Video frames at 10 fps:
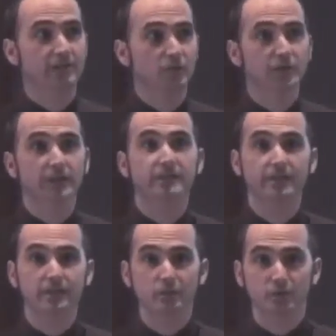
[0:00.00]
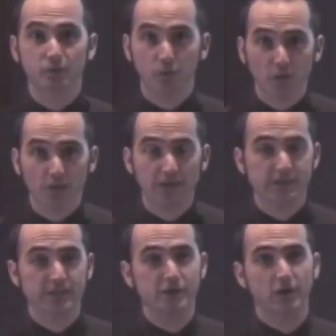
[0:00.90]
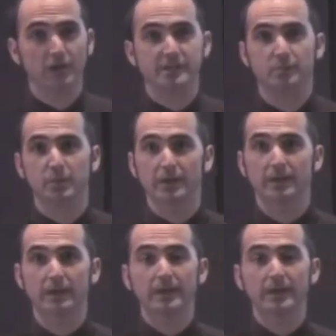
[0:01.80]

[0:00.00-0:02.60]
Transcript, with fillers: to continue to work as a journalist, but